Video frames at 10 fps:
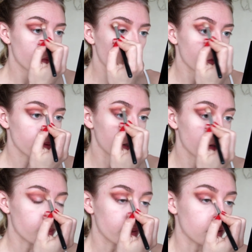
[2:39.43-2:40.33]
I want to
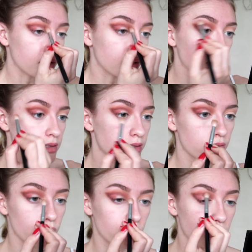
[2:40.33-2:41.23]
really blend it in this
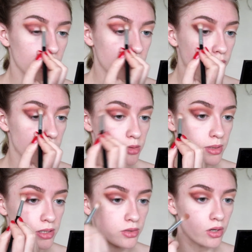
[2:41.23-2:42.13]
inner corner. I don't want it to
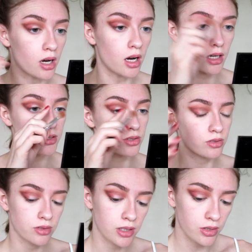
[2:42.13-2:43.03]
be so harsh
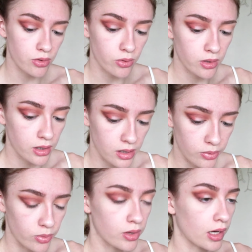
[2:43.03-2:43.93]
on the inner corner. I
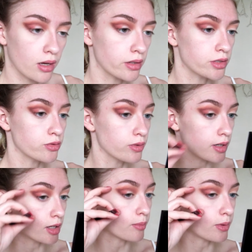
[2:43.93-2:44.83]
want that colour to
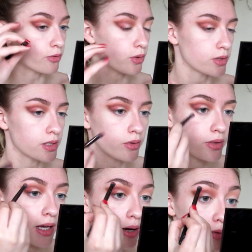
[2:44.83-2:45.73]
really be focusing on
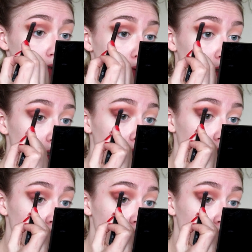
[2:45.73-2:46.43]
the outer corner.